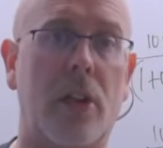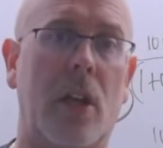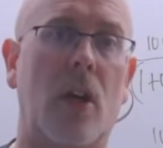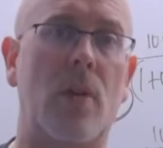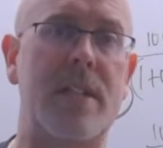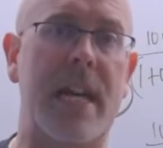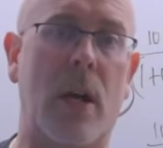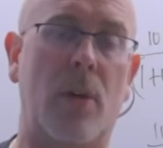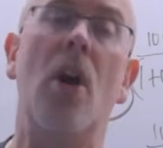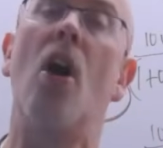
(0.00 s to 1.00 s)
the loan
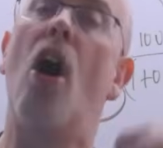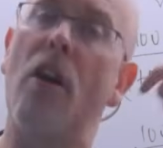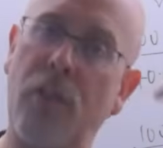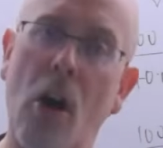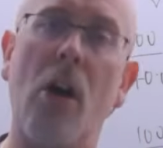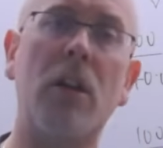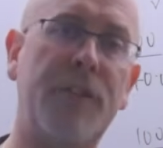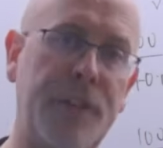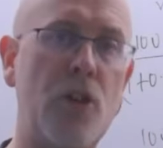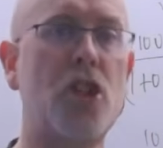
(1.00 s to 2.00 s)
down of all the
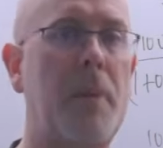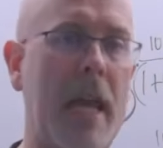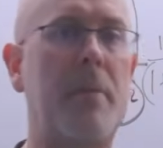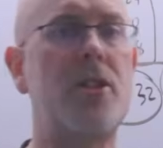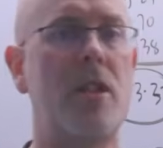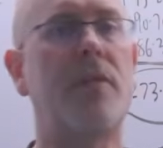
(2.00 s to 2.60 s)
future payments you've